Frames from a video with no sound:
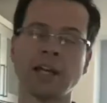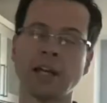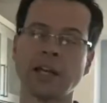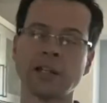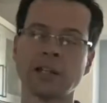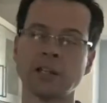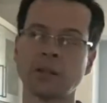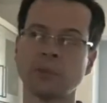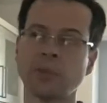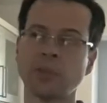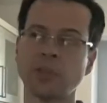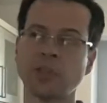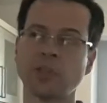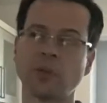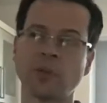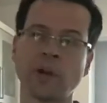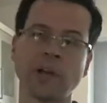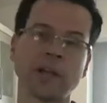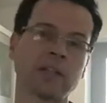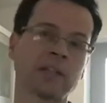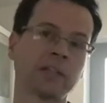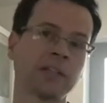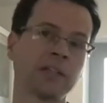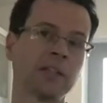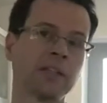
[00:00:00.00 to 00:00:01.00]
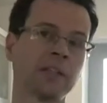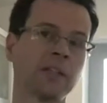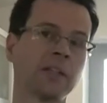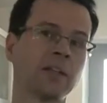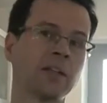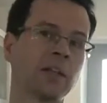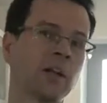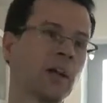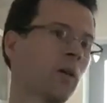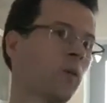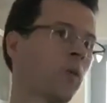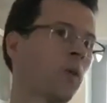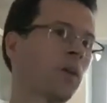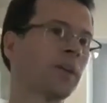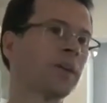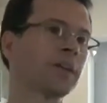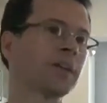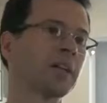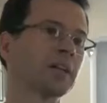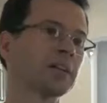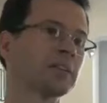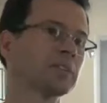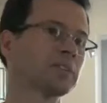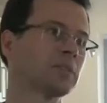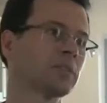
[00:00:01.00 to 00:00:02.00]
and dump it directly into the hot water
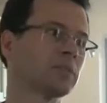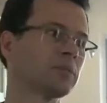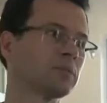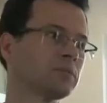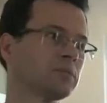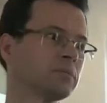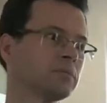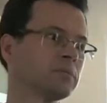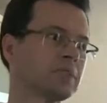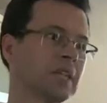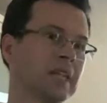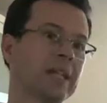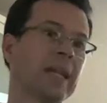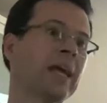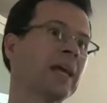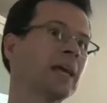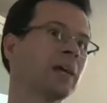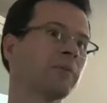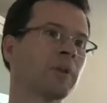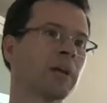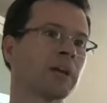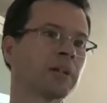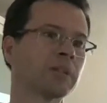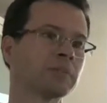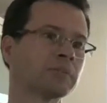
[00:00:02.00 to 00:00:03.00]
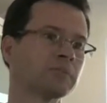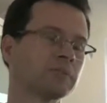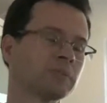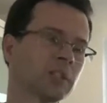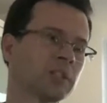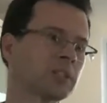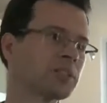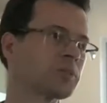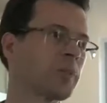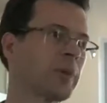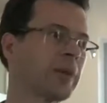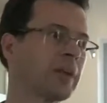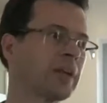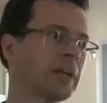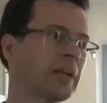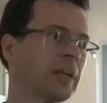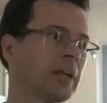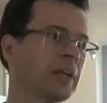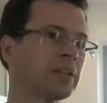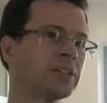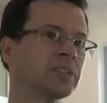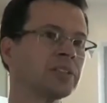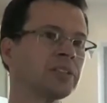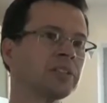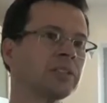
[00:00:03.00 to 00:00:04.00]
tank. So today I'm not going to spend any
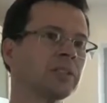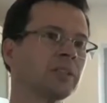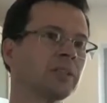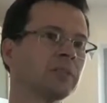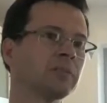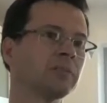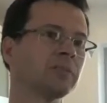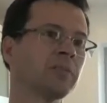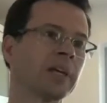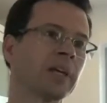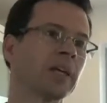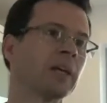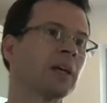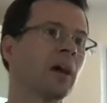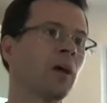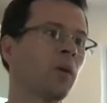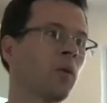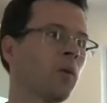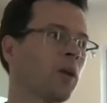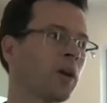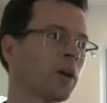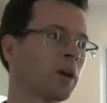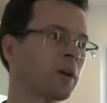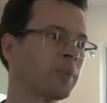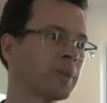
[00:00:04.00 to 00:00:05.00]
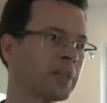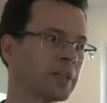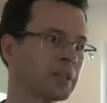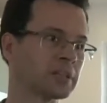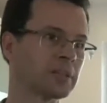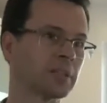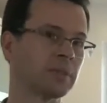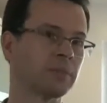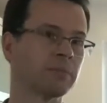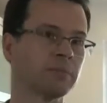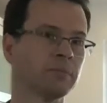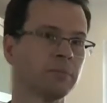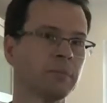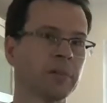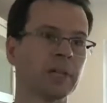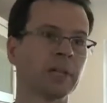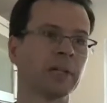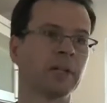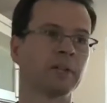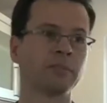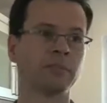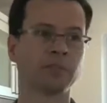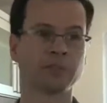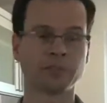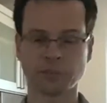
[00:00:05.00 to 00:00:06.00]
energy on making hot water because I'm
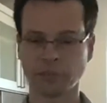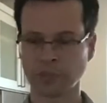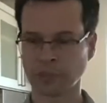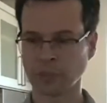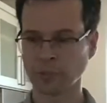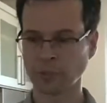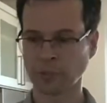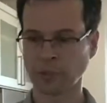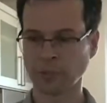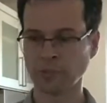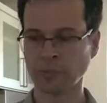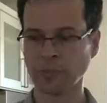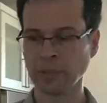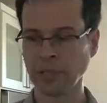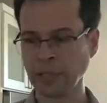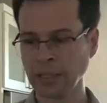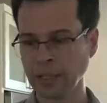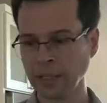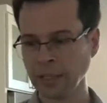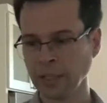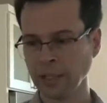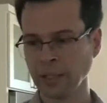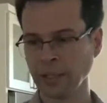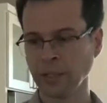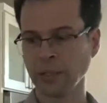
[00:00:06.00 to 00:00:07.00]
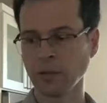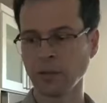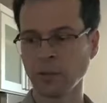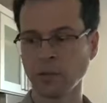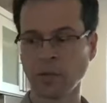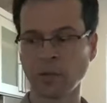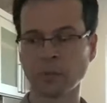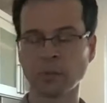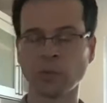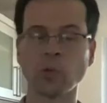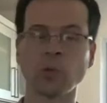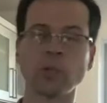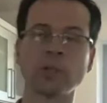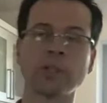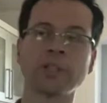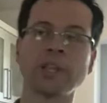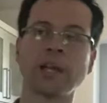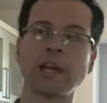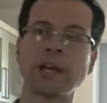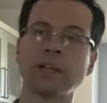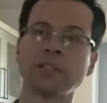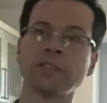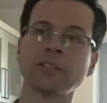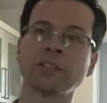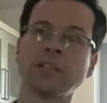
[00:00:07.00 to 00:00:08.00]
making it for free when I'm cooling the
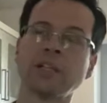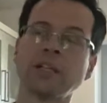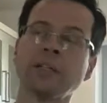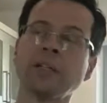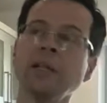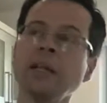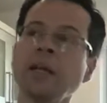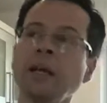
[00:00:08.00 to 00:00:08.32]
house now.